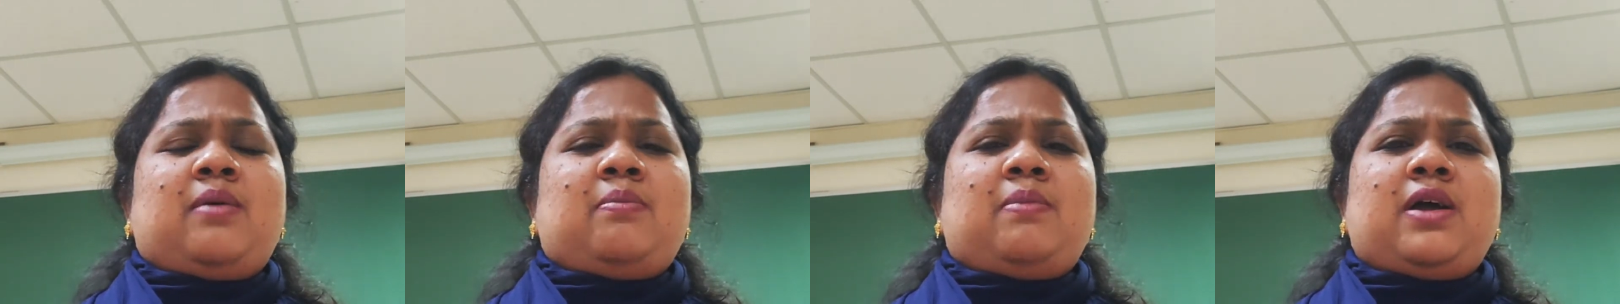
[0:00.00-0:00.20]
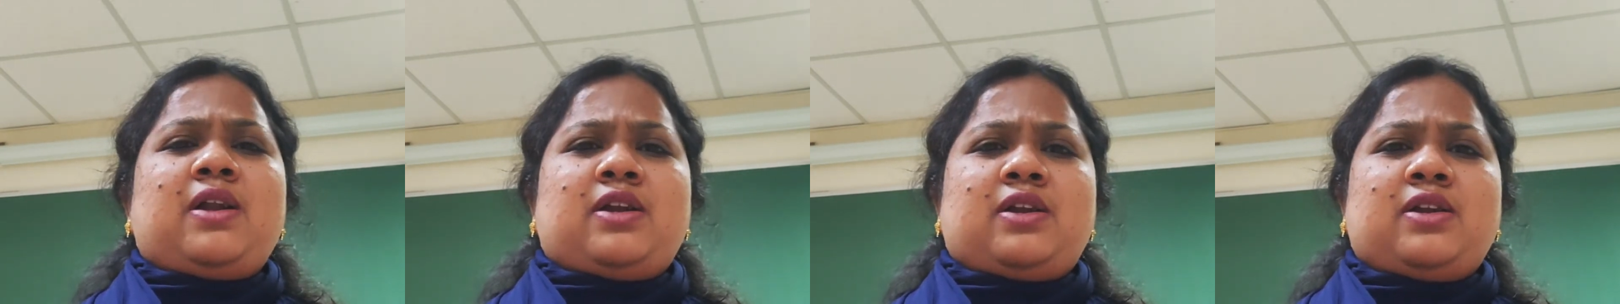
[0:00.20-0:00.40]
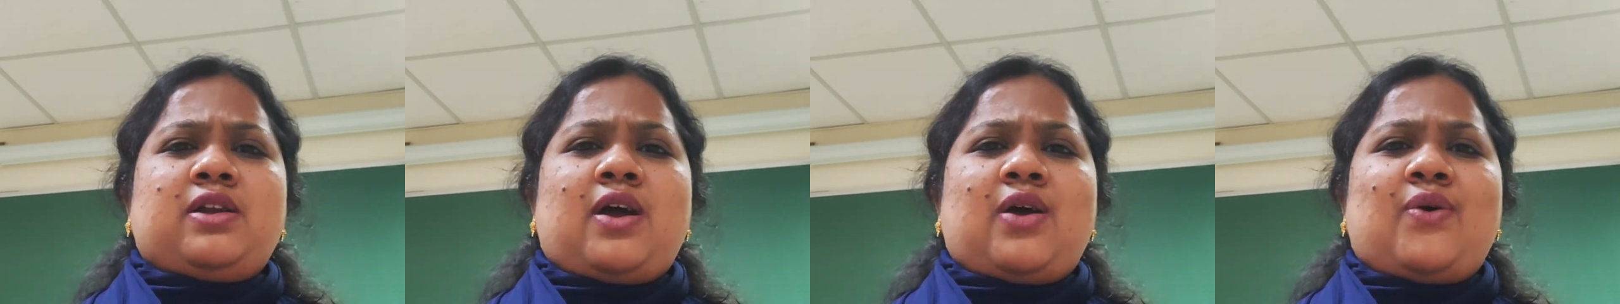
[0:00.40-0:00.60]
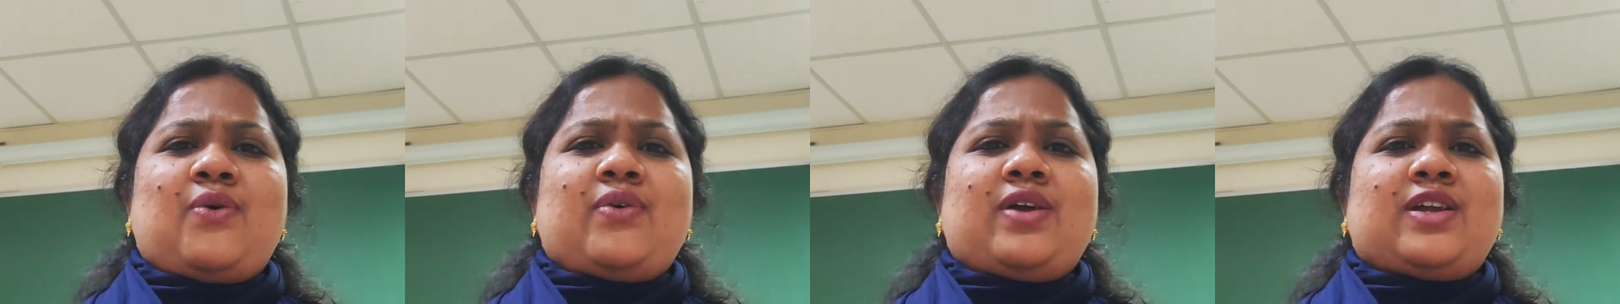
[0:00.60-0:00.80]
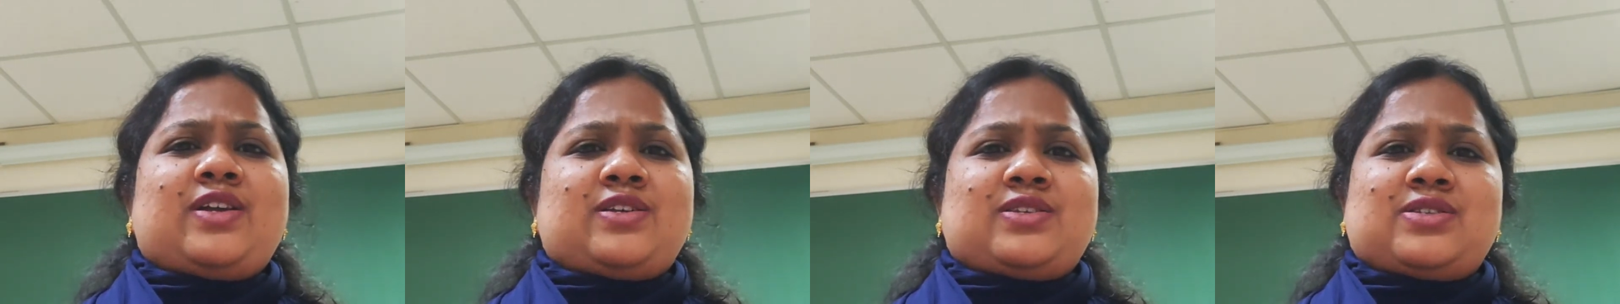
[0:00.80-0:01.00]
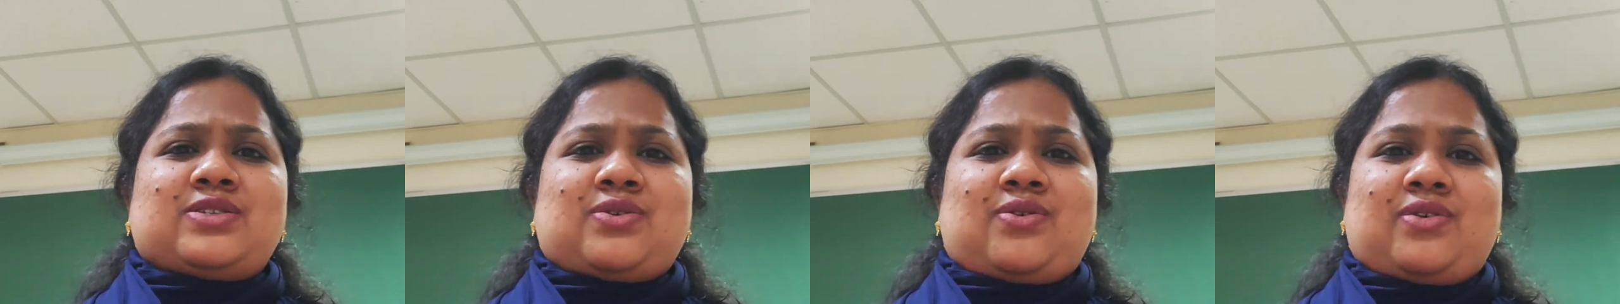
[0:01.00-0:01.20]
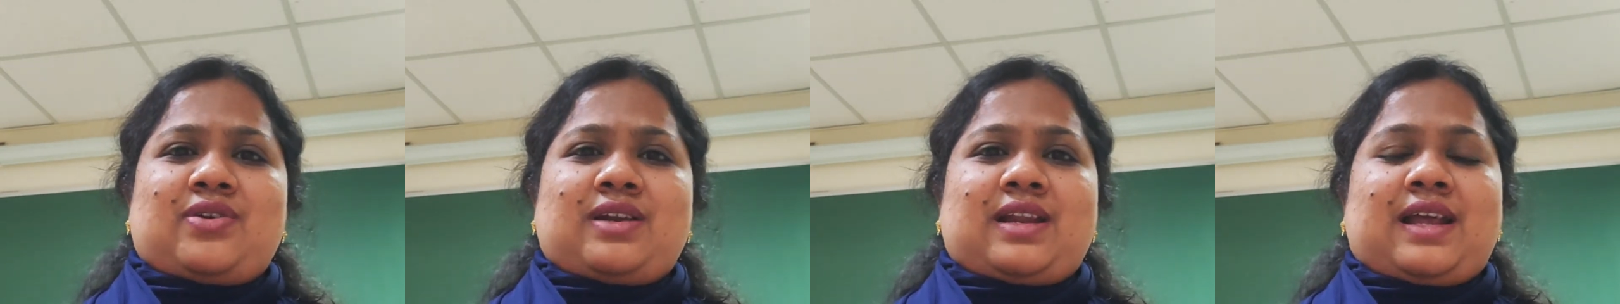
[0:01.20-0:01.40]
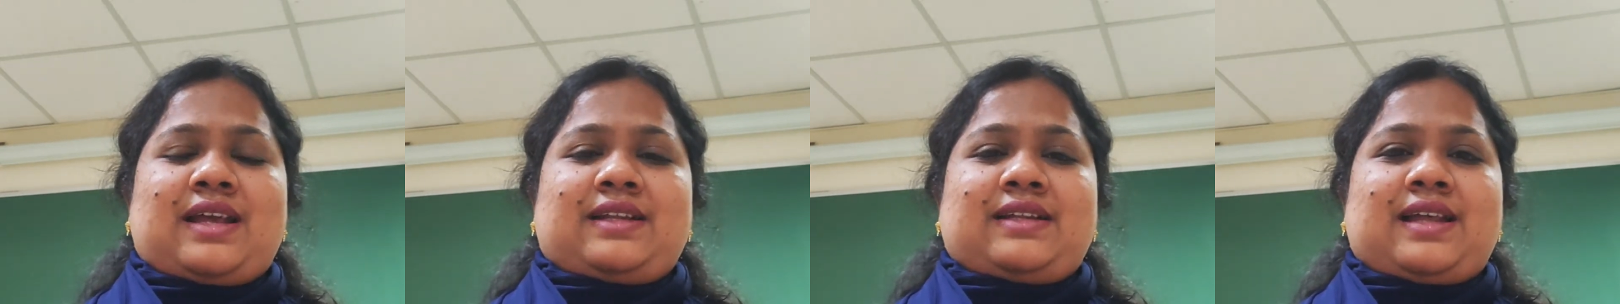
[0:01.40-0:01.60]
But now it is not
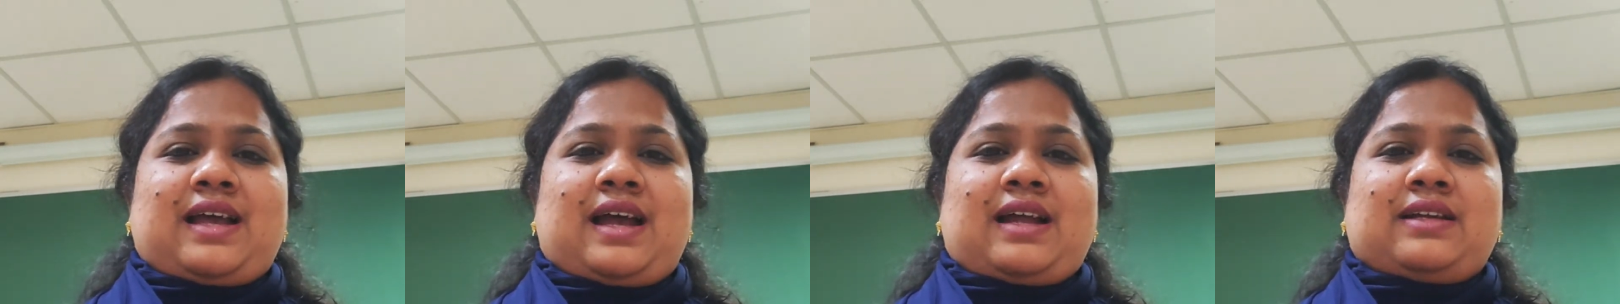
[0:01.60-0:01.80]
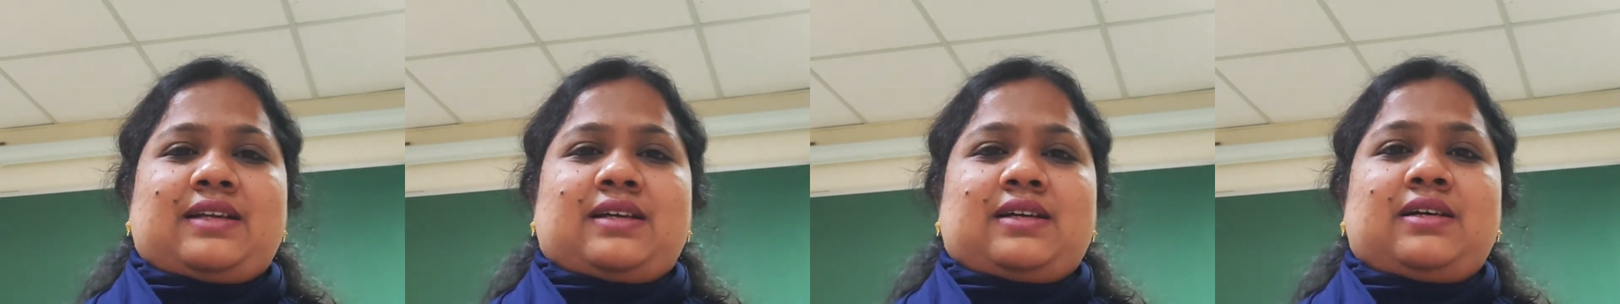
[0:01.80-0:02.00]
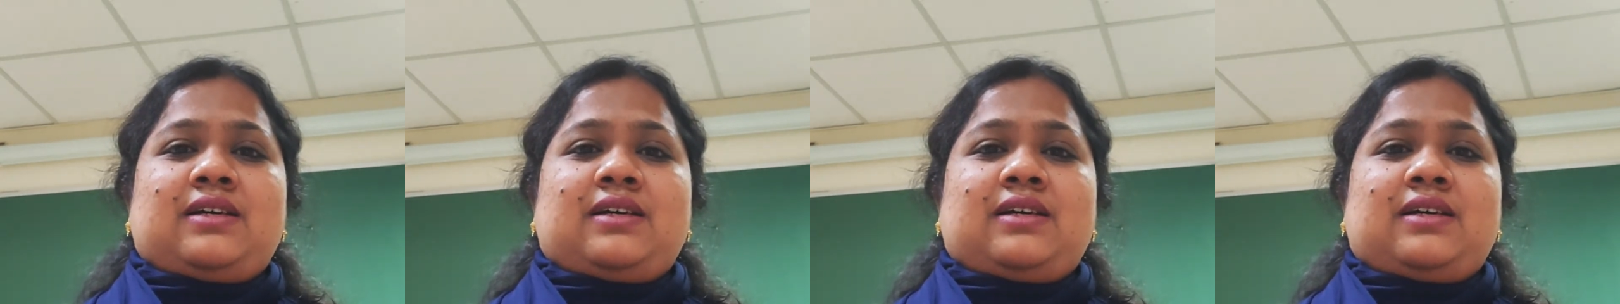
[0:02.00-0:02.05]
like that.